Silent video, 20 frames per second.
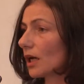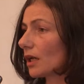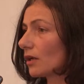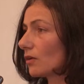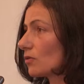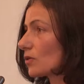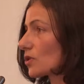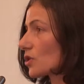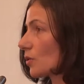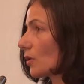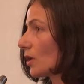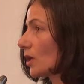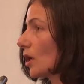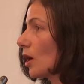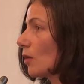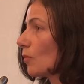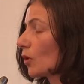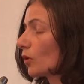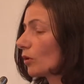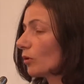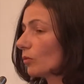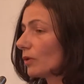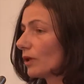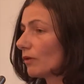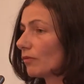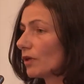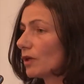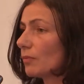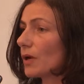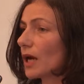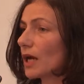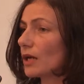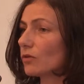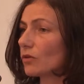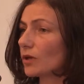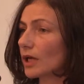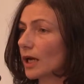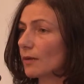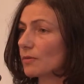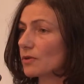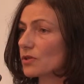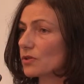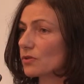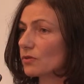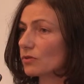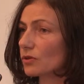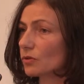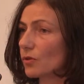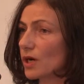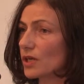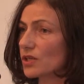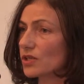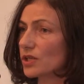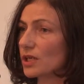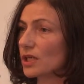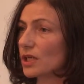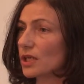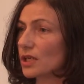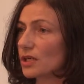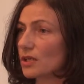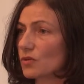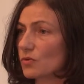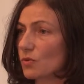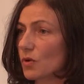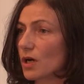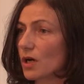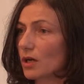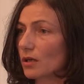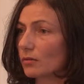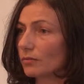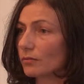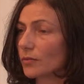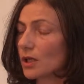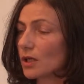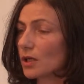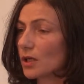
and also in our model we repay your capital twice yearly as well.